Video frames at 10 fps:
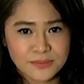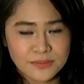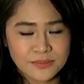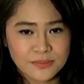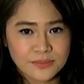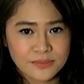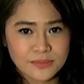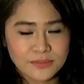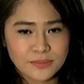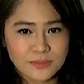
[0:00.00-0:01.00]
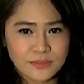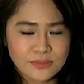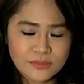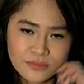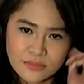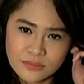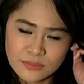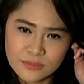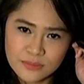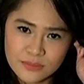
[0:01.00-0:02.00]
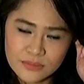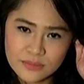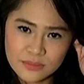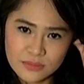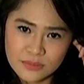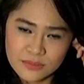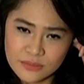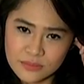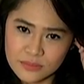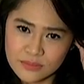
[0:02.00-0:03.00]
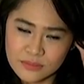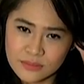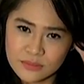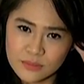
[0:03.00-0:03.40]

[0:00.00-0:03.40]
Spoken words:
This person isn't speaking.